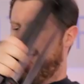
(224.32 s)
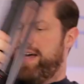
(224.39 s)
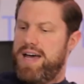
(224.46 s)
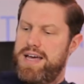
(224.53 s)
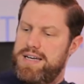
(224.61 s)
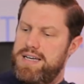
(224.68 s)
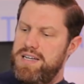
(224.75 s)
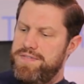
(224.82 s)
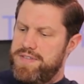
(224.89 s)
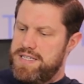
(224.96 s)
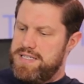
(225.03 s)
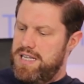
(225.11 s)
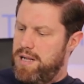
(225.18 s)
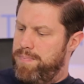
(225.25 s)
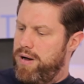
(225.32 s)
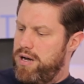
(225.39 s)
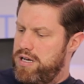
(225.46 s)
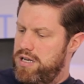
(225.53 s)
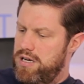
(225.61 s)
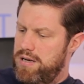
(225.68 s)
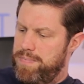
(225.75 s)
And lift this little
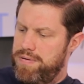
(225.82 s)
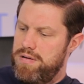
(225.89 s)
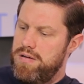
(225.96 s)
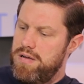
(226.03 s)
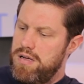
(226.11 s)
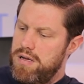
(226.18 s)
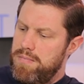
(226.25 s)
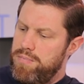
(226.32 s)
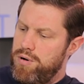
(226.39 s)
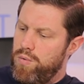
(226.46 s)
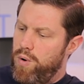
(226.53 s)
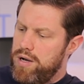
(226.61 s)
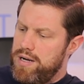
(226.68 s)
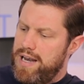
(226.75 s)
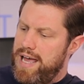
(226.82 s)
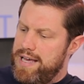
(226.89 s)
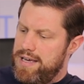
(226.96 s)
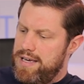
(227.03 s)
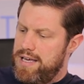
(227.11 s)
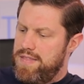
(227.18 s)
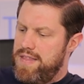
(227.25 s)
pocket up, put one
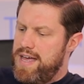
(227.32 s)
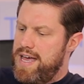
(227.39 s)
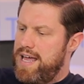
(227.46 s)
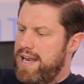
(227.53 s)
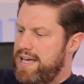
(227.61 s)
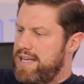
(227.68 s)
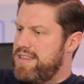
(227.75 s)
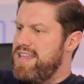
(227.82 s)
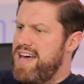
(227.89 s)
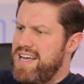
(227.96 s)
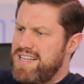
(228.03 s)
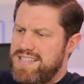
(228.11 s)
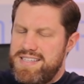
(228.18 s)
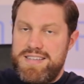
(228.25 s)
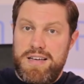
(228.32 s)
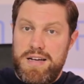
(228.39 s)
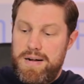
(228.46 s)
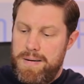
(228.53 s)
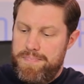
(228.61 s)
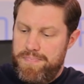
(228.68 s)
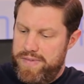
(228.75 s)
leg in there like that.
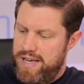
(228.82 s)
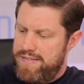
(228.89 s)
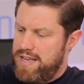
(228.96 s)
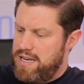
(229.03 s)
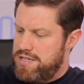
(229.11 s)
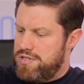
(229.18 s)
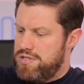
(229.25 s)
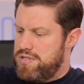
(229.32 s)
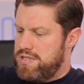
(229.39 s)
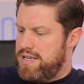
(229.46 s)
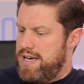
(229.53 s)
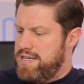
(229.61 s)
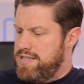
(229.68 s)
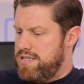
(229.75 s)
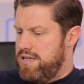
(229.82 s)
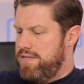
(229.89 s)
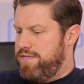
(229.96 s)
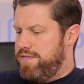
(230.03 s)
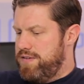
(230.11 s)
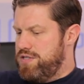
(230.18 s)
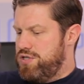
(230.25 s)
And then it's just a case
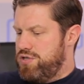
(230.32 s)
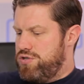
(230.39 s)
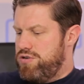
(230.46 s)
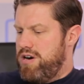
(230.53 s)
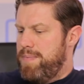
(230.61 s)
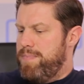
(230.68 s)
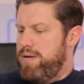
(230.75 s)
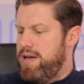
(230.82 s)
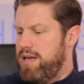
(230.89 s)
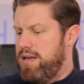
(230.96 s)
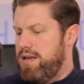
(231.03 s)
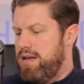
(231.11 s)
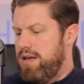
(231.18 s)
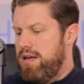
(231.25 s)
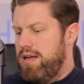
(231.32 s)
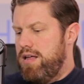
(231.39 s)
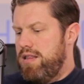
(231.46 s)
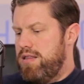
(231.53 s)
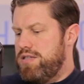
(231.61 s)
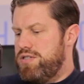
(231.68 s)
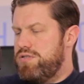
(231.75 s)
of strapping
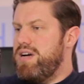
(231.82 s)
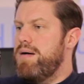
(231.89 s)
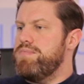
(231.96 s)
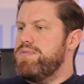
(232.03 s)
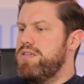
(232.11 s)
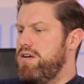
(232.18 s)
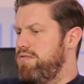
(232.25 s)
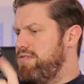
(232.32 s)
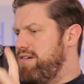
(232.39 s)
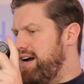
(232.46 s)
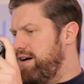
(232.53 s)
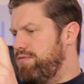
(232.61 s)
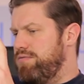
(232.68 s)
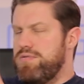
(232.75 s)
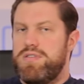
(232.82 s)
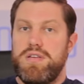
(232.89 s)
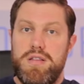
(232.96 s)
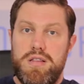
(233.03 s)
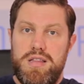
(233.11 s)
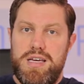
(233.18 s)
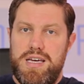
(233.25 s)
the straps around
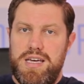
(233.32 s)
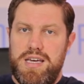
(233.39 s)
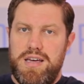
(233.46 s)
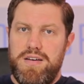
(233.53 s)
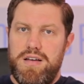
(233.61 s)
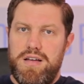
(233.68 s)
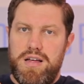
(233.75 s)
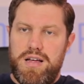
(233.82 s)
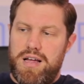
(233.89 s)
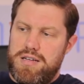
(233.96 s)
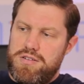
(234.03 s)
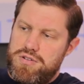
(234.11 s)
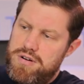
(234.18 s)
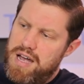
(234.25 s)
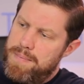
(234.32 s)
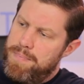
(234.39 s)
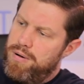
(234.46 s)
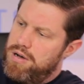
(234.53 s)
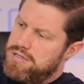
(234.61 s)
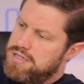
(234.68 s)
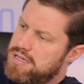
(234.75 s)
the
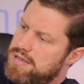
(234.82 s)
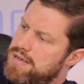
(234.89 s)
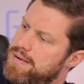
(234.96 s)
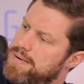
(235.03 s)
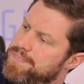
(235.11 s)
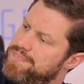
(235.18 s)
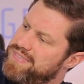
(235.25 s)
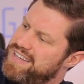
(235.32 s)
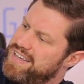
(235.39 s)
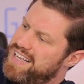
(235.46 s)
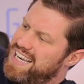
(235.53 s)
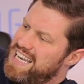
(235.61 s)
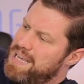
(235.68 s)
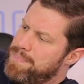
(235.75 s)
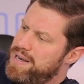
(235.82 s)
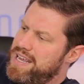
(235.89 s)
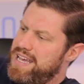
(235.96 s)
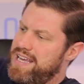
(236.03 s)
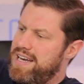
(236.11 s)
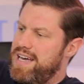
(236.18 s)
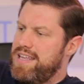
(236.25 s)
tripod, clipping it
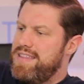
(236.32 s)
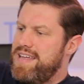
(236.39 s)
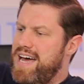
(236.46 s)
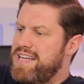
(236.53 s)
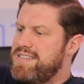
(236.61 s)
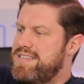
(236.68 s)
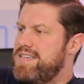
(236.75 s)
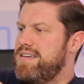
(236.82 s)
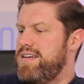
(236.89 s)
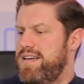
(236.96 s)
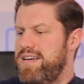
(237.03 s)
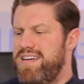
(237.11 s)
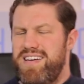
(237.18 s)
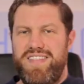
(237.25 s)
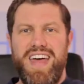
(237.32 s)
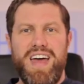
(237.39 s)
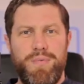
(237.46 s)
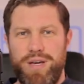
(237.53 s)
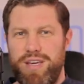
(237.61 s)
in like that. And there we